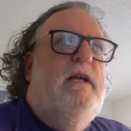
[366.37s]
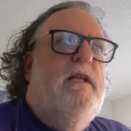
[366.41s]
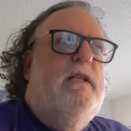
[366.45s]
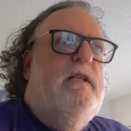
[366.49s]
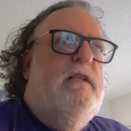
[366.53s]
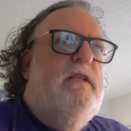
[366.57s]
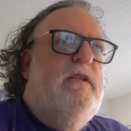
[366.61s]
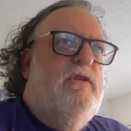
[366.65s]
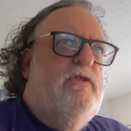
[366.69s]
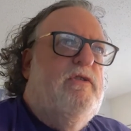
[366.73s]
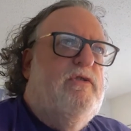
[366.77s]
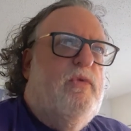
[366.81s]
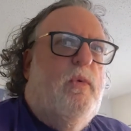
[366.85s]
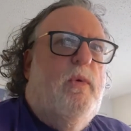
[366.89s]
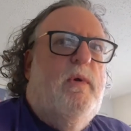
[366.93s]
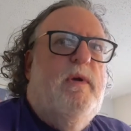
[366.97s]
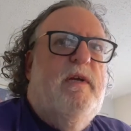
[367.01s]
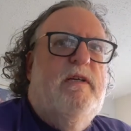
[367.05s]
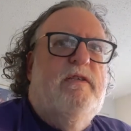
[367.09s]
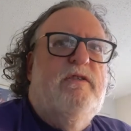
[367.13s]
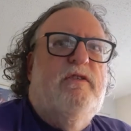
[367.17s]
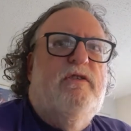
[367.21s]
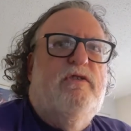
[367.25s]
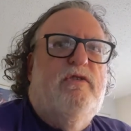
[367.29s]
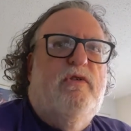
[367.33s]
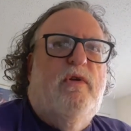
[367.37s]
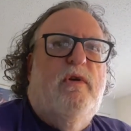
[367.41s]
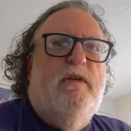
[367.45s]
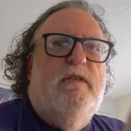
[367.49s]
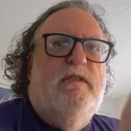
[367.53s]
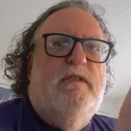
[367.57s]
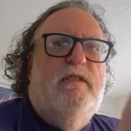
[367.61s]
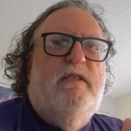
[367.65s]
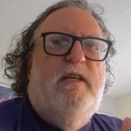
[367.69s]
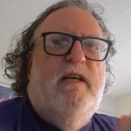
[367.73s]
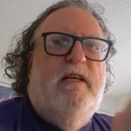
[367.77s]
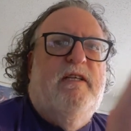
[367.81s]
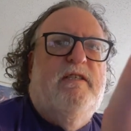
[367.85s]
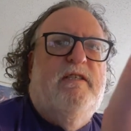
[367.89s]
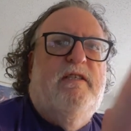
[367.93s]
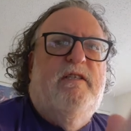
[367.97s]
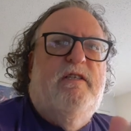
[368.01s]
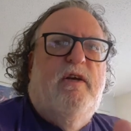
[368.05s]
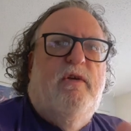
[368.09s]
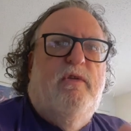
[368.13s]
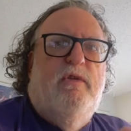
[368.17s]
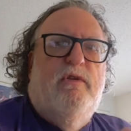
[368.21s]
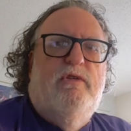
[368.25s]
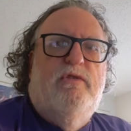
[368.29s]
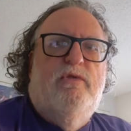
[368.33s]
The story is as long as it takes to
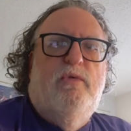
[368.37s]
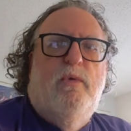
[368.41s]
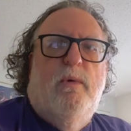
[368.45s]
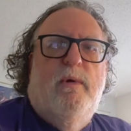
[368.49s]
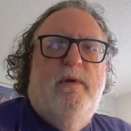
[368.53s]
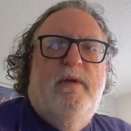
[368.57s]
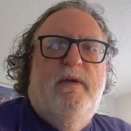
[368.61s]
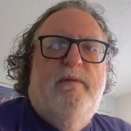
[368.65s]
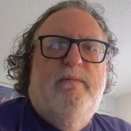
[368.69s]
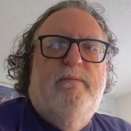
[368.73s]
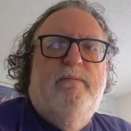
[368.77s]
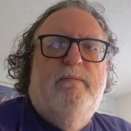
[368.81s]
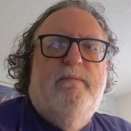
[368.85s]
tell the story,